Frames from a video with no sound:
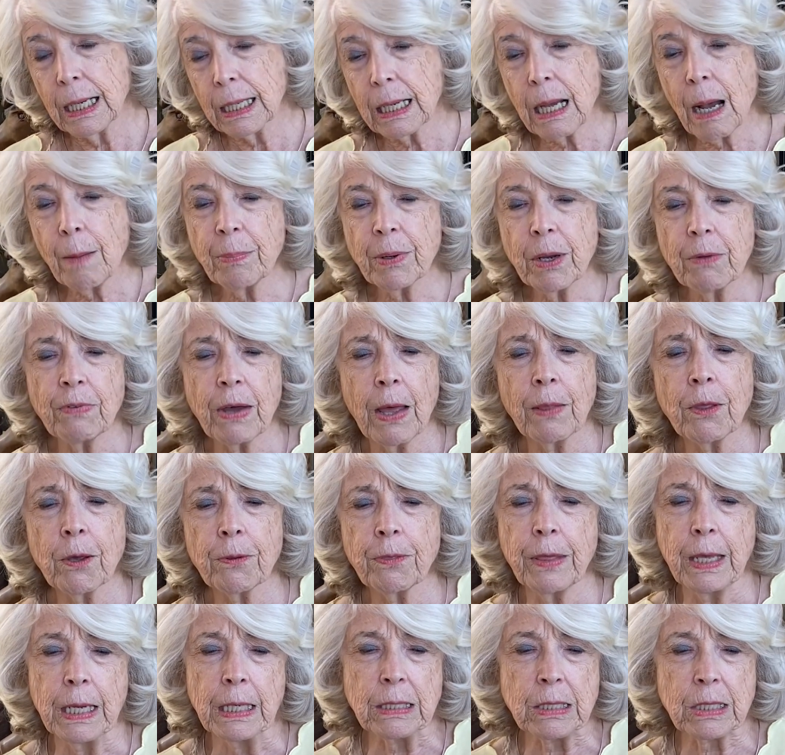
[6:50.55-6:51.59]
A couple of other
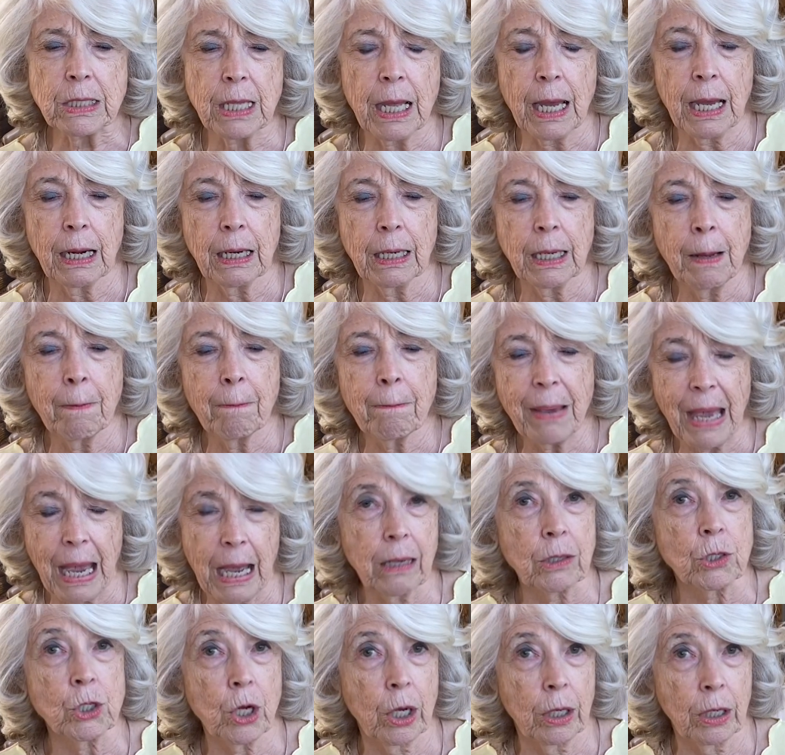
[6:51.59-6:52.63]
things that
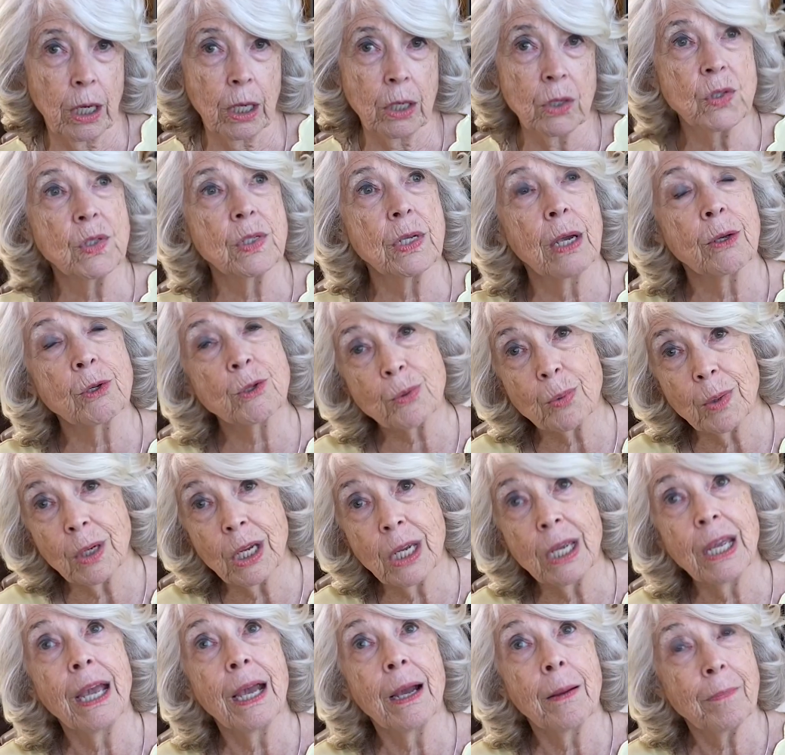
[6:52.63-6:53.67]
impact on us as
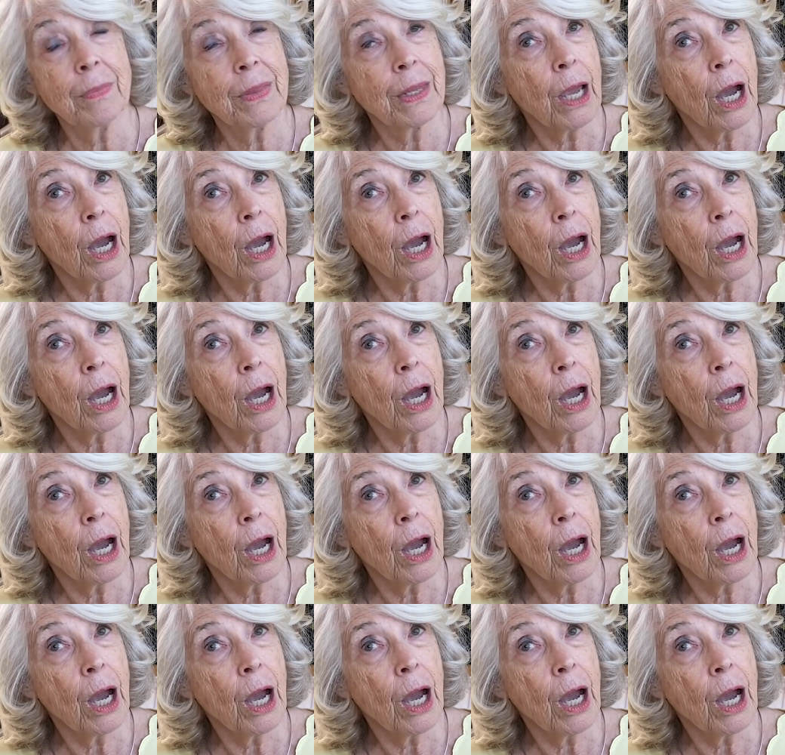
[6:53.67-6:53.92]
we